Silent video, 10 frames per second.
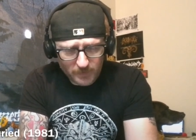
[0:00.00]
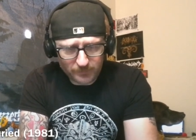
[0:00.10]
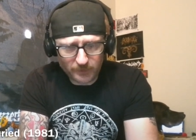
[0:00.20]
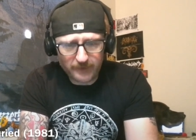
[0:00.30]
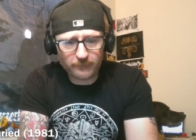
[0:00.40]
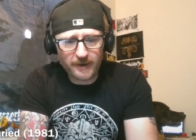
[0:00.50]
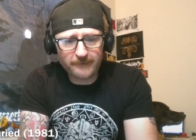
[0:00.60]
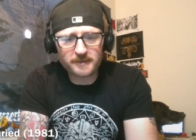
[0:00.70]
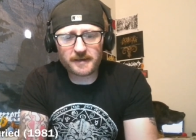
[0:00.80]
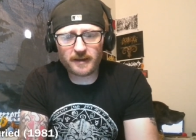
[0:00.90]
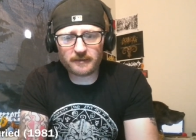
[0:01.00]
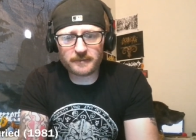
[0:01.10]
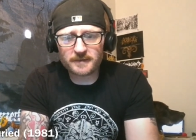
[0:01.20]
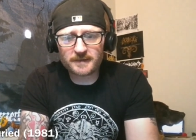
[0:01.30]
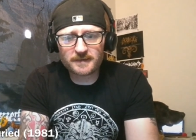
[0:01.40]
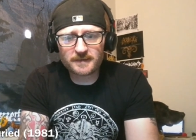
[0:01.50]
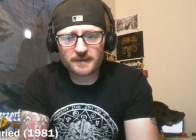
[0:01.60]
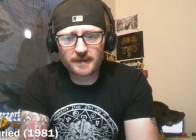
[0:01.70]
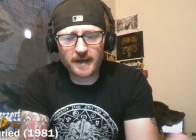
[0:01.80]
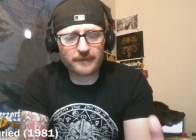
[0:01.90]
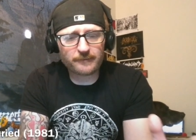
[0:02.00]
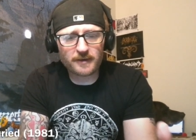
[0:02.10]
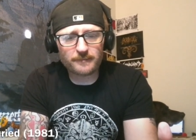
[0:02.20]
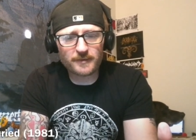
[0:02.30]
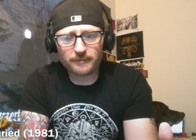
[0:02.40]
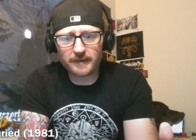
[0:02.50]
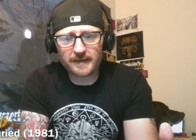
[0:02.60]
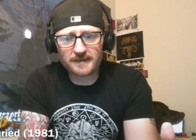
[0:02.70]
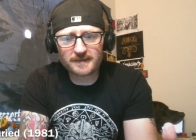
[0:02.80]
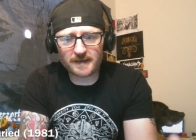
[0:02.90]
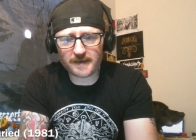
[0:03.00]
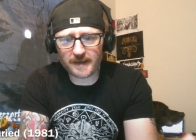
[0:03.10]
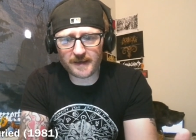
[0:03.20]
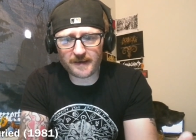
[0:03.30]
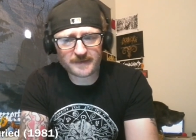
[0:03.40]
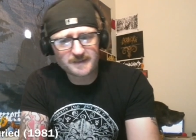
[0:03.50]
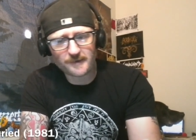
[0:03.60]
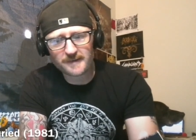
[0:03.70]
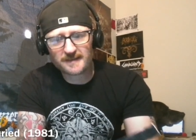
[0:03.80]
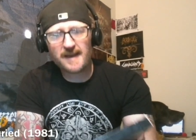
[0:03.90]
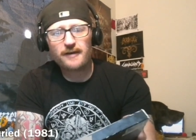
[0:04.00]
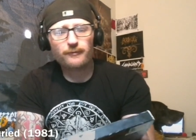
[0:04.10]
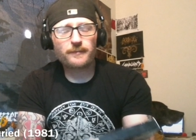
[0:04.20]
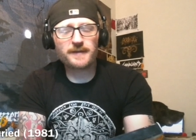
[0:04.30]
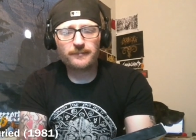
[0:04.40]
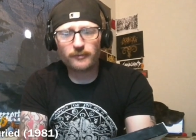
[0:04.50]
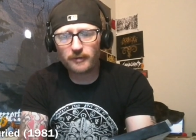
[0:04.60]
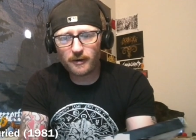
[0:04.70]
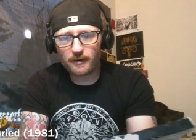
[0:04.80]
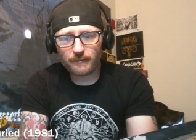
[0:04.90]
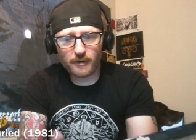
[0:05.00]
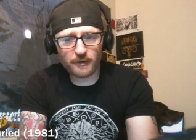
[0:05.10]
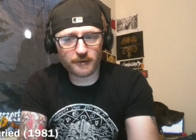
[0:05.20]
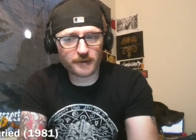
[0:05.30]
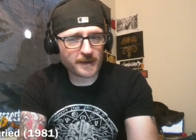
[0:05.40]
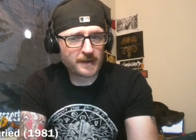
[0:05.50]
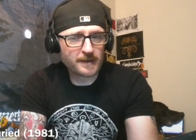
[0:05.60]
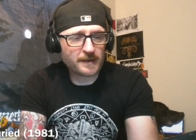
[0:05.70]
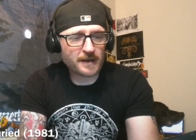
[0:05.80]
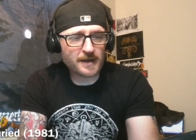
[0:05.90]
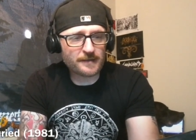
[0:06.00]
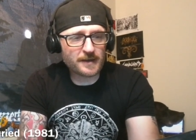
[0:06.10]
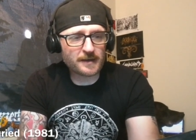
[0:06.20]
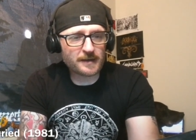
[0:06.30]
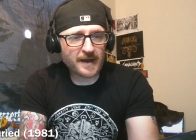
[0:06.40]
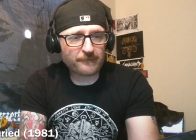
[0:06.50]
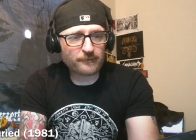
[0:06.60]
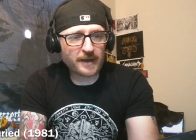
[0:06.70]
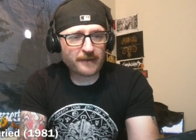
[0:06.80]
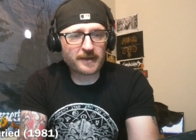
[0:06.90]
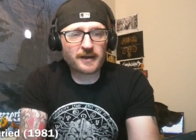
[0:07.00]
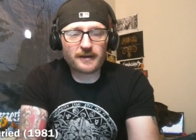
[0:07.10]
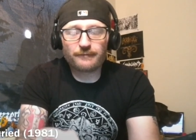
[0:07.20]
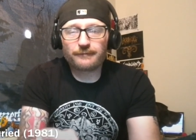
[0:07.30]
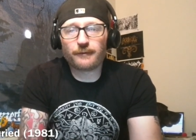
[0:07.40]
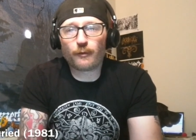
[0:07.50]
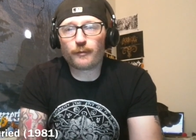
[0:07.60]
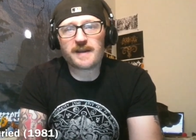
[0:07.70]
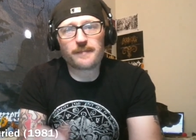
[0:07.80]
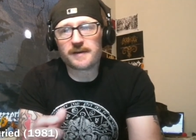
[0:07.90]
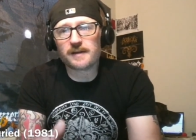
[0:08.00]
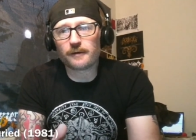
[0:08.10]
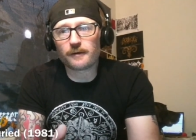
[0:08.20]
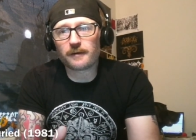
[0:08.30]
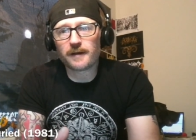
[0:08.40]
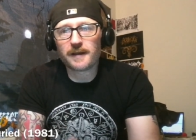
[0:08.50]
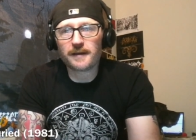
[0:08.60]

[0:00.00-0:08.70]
the Lovecraftian elements kind of come to place in a uh, mysterious town where people are murdered, and then after that they kind of reappear